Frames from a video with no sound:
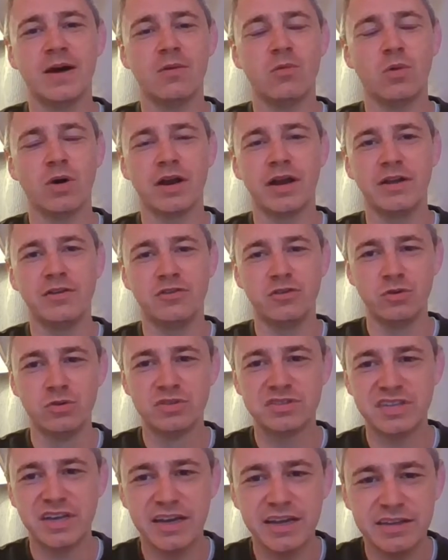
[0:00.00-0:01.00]
What I
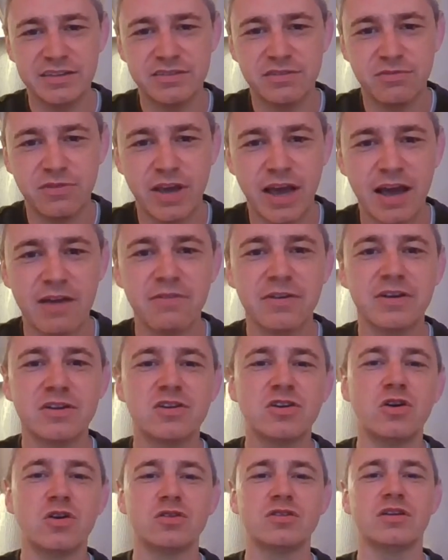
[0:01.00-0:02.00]
do say is if you
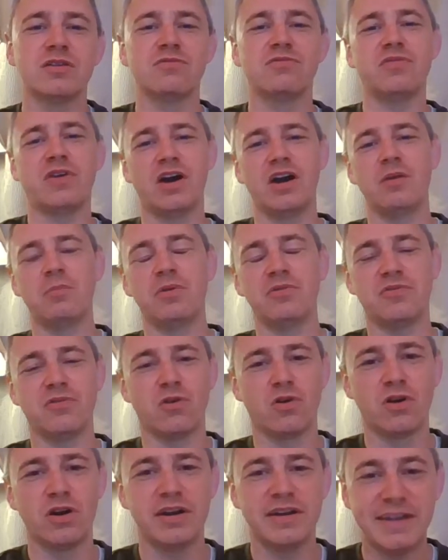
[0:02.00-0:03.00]
haven't cooked on fire
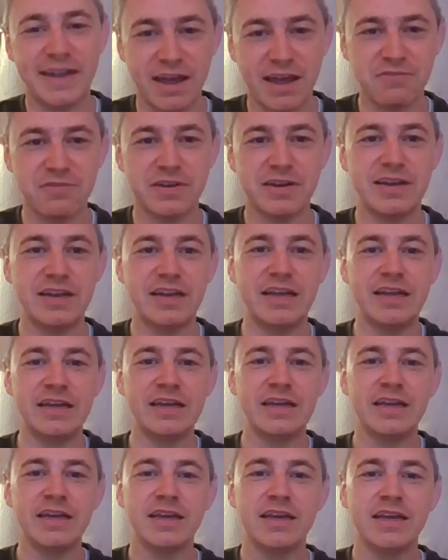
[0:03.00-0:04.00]
before, definitely
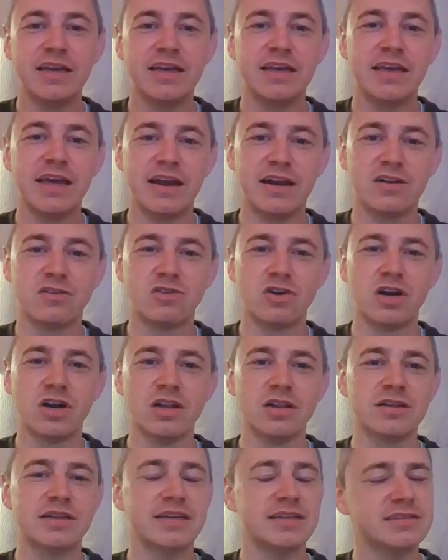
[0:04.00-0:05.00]
get a
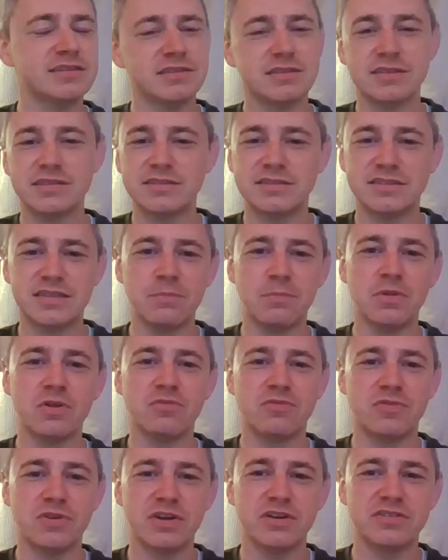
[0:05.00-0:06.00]
grill, get something
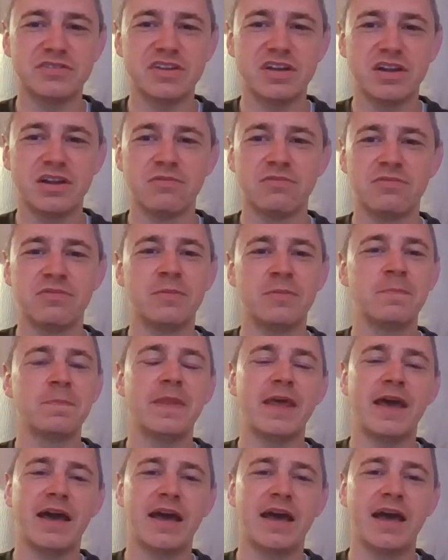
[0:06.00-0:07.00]
simple for yourself,
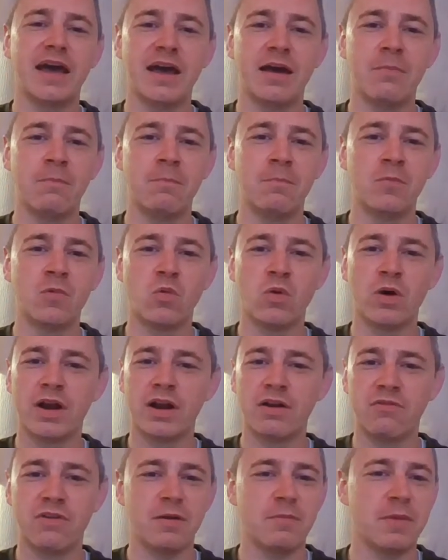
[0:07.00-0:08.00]

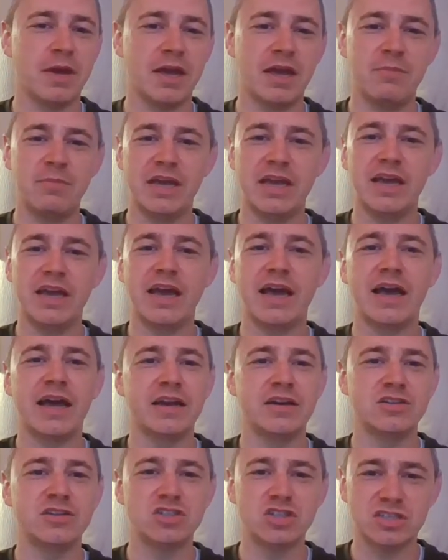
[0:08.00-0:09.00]
whatever it may be,
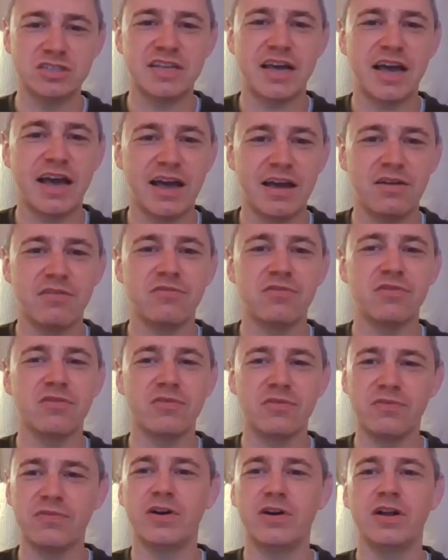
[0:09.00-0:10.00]
and just have
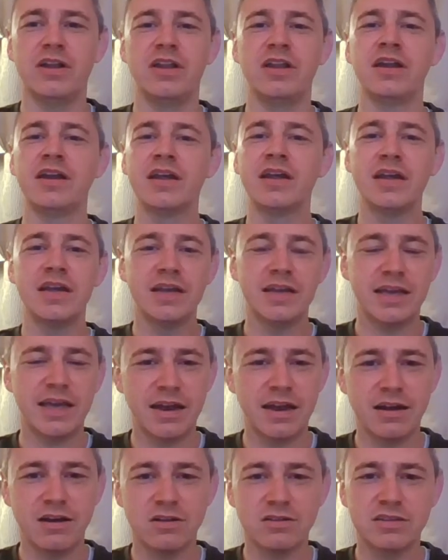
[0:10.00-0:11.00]
fun.
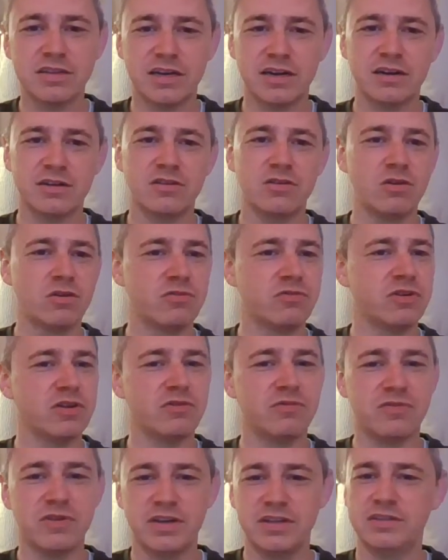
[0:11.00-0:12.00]
Get out there, cook for
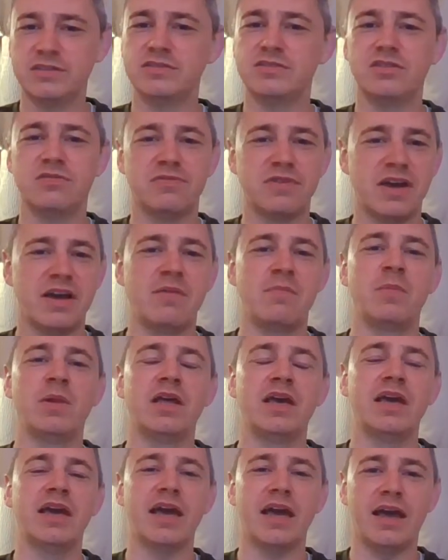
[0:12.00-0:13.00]
your friends, your
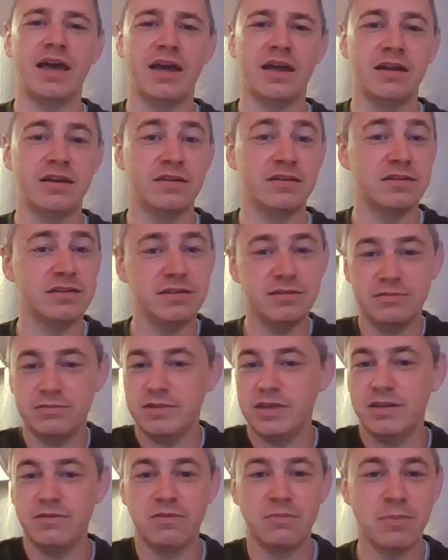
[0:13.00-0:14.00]
family, and
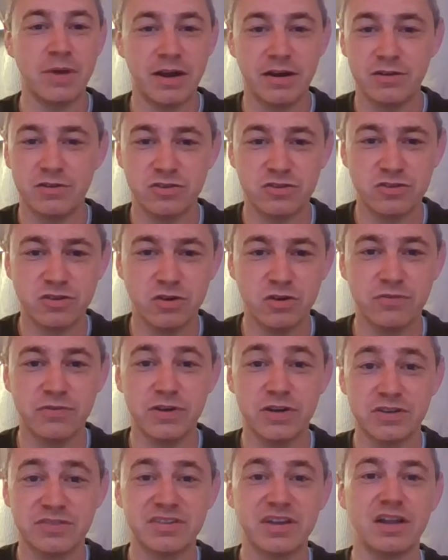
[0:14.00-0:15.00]
even better, just cook
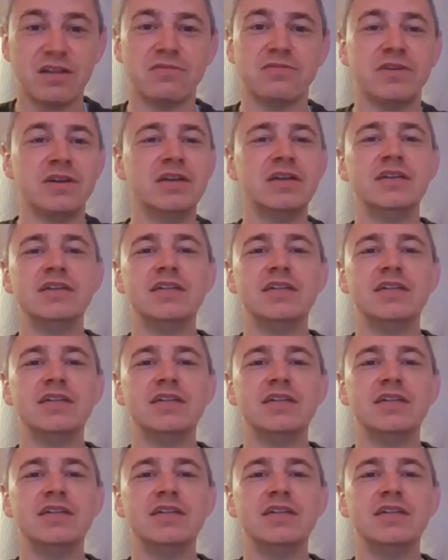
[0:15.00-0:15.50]
for yourself.